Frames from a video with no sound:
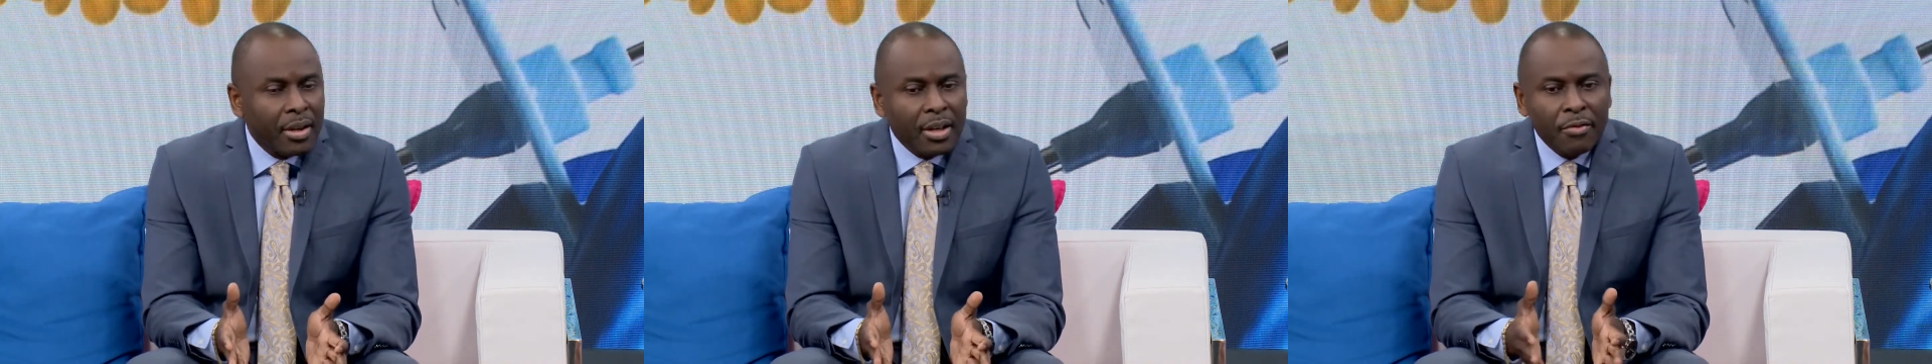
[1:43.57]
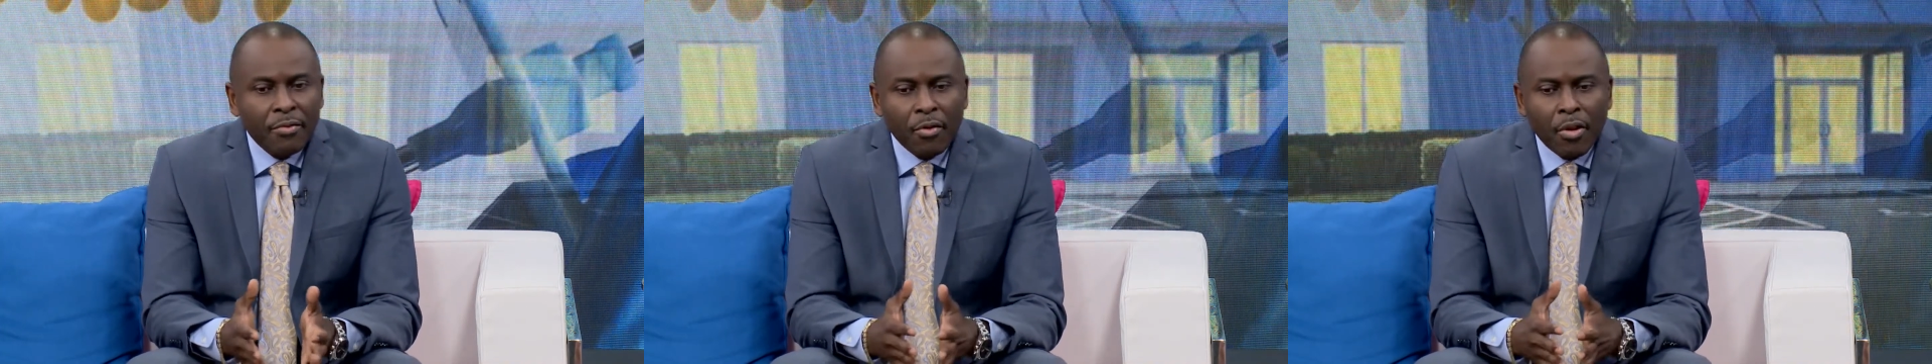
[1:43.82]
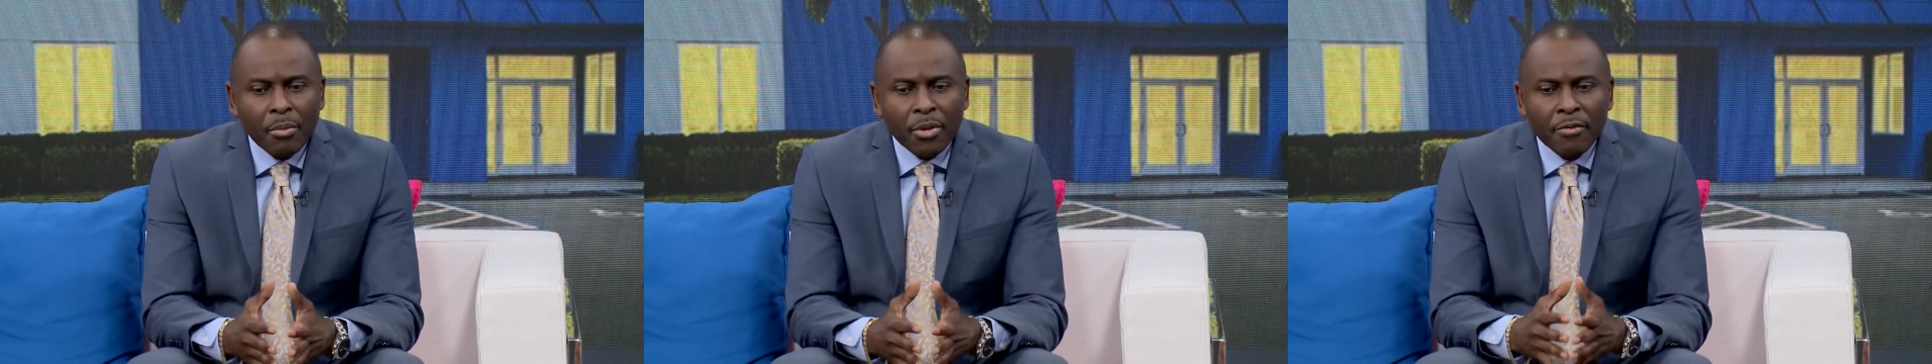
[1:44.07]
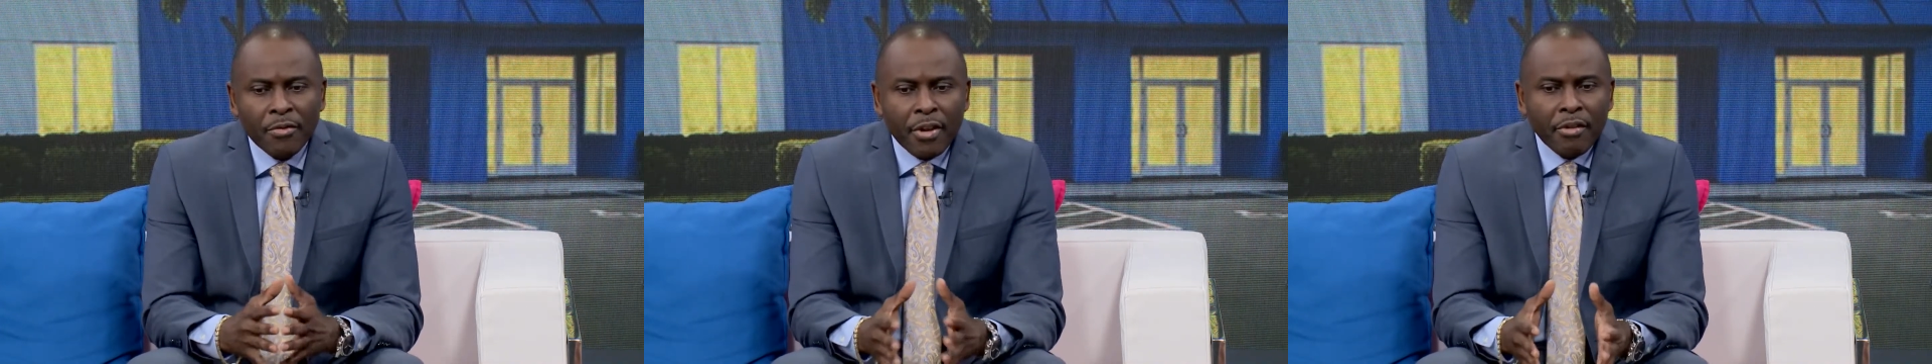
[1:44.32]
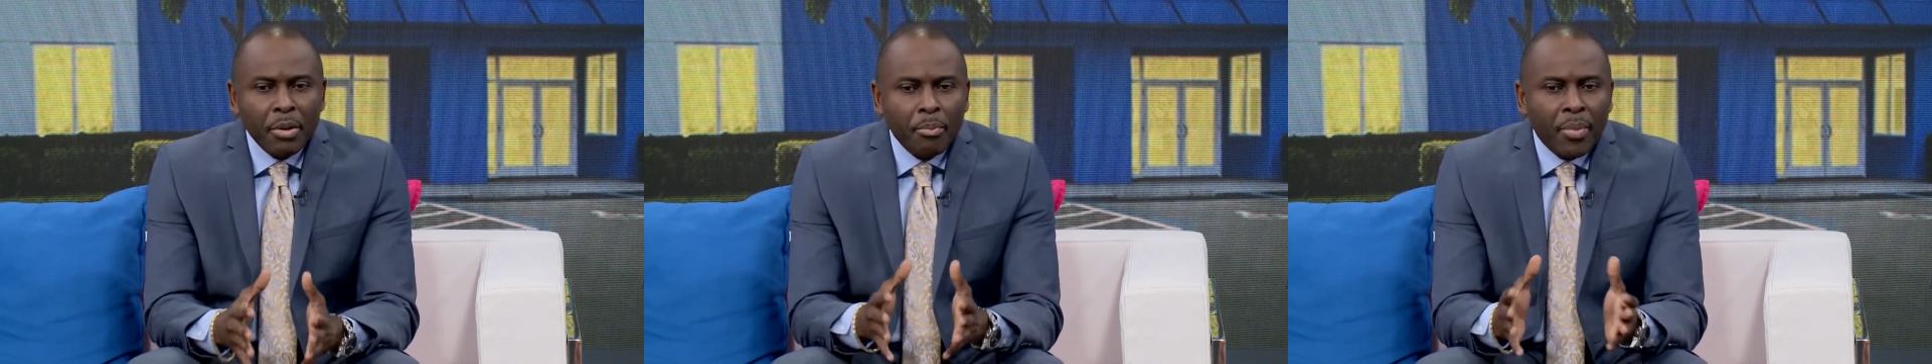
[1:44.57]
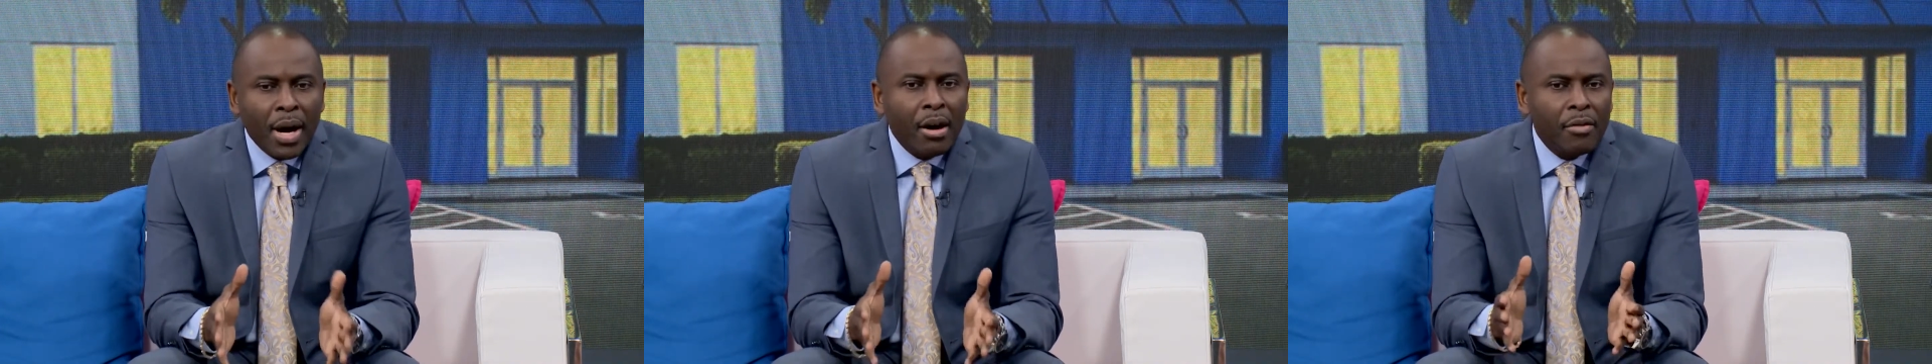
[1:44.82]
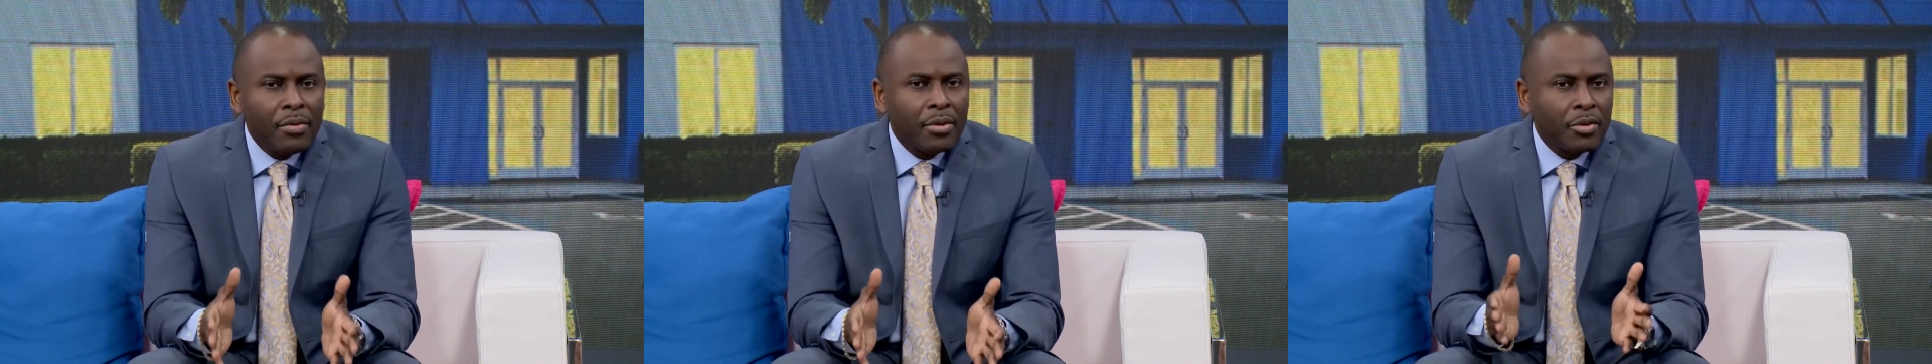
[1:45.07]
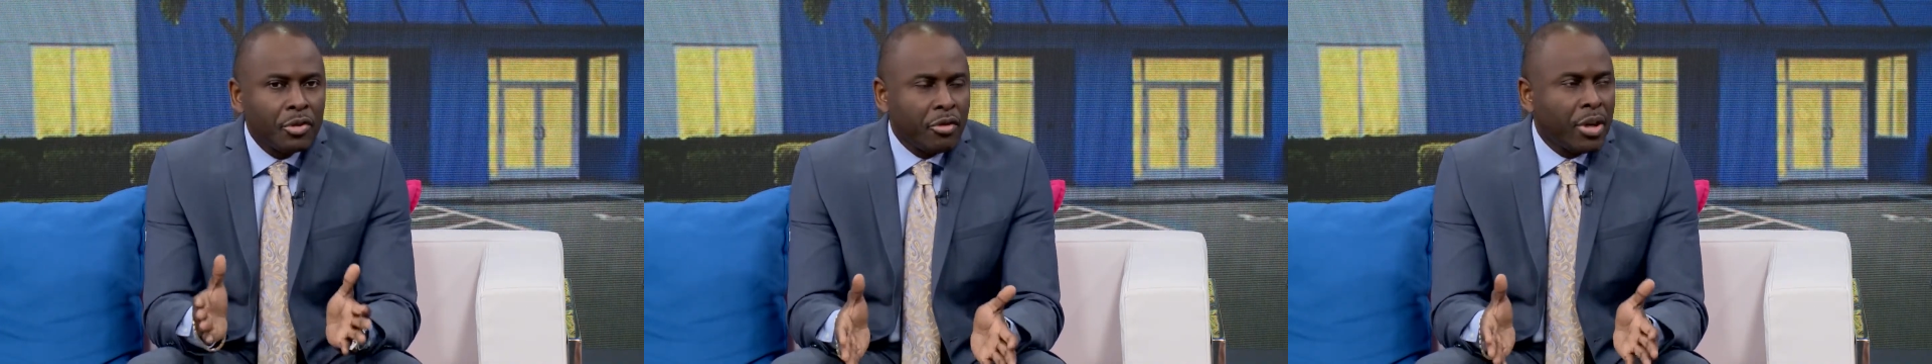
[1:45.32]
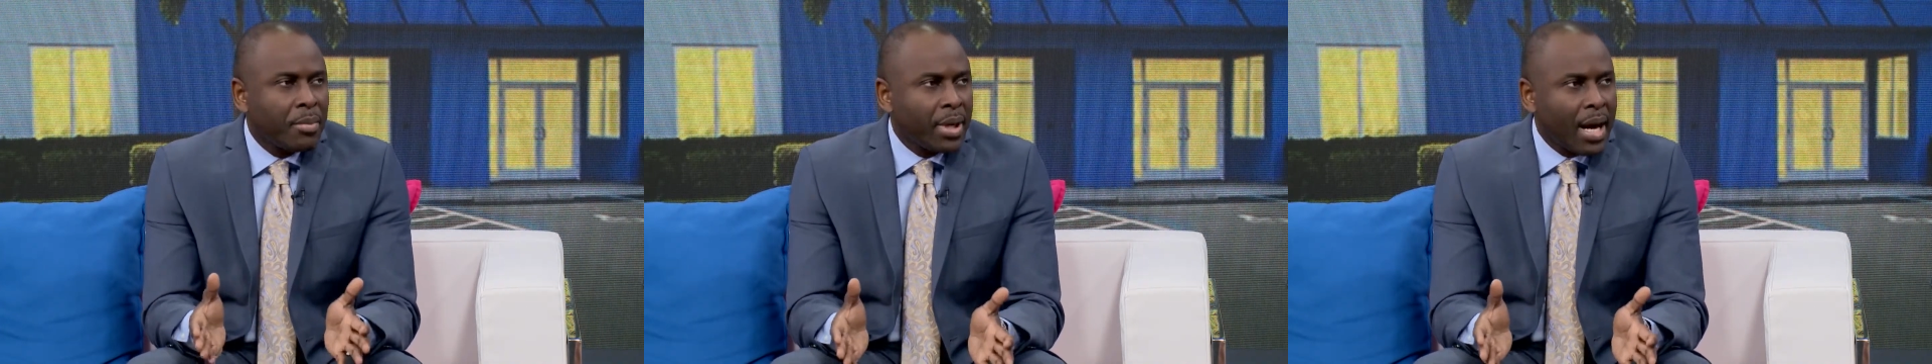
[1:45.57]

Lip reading: they form a very powerful treatment